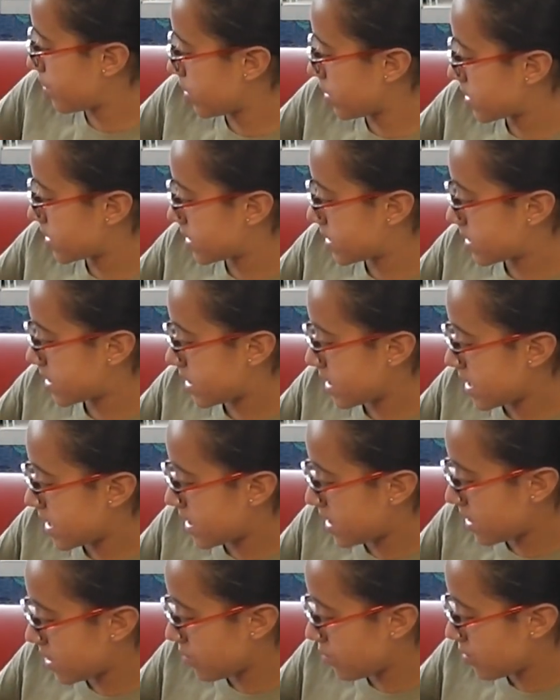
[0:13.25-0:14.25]
books
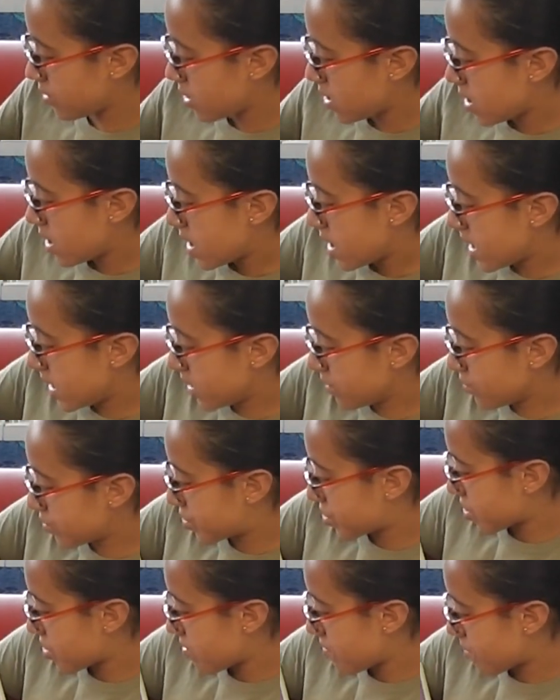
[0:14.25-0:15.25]
in the
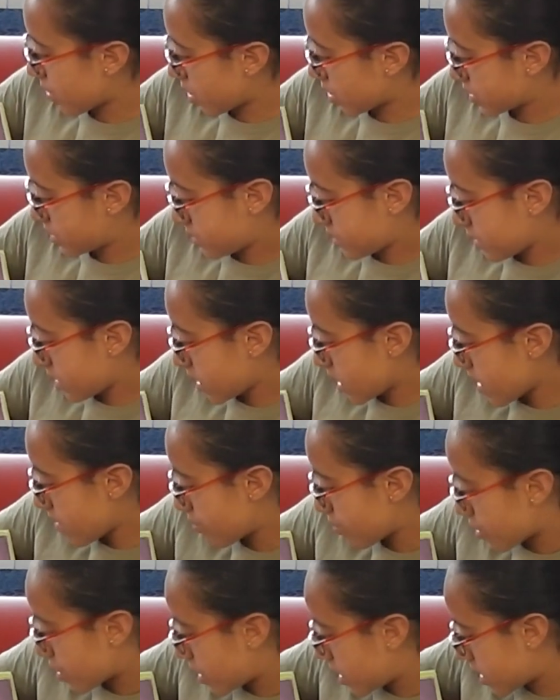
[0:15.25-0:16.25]
return box of the
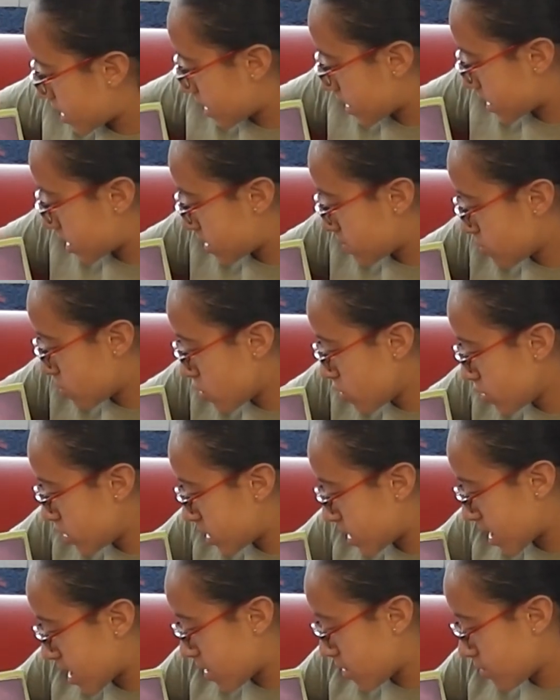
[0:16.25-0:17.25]
library in the small
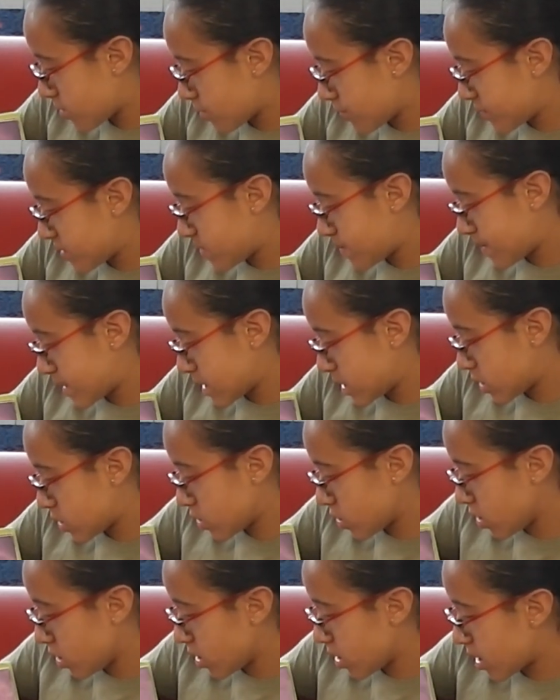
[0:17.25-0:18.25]
town of
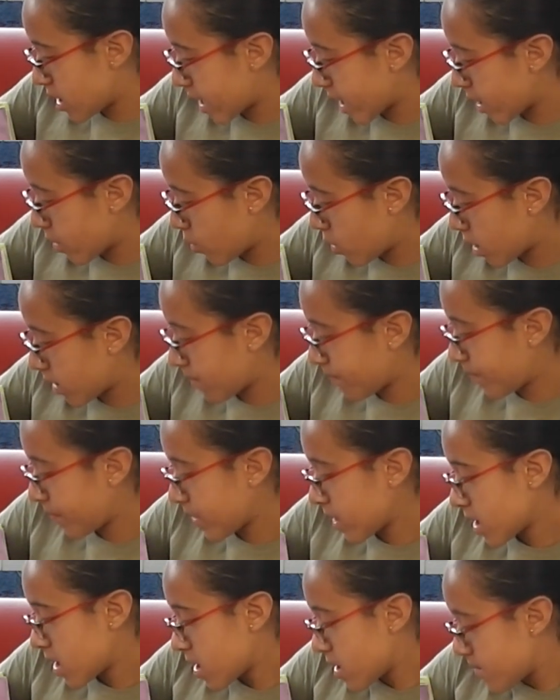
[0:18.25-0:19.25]
Spencer, Iowa.
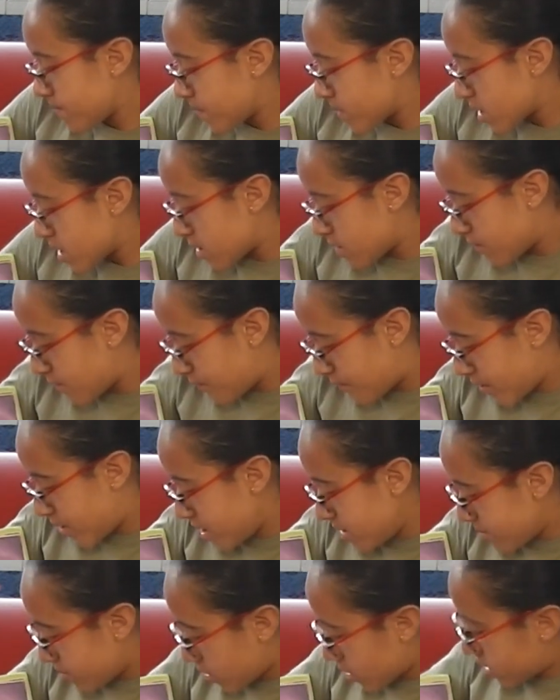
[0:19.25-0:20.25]

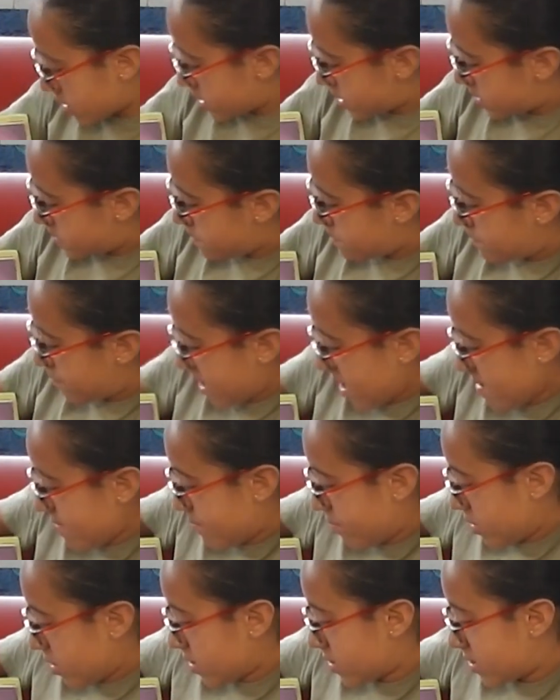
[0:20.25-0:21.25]
Funny books,
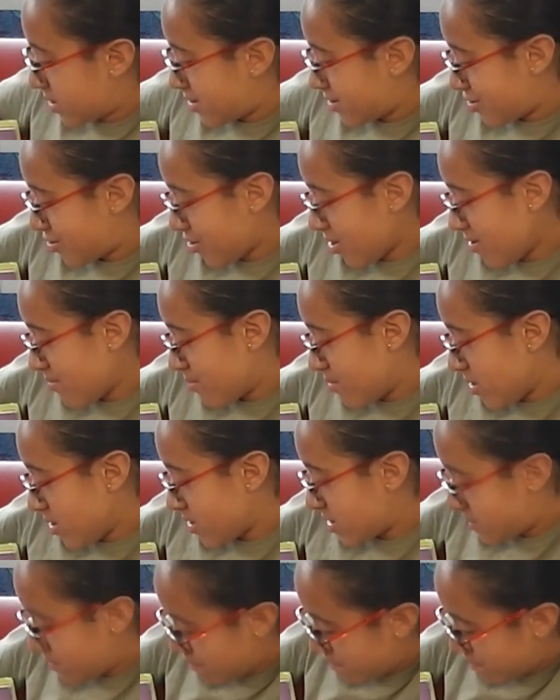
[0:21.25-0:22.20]
big books, truck books,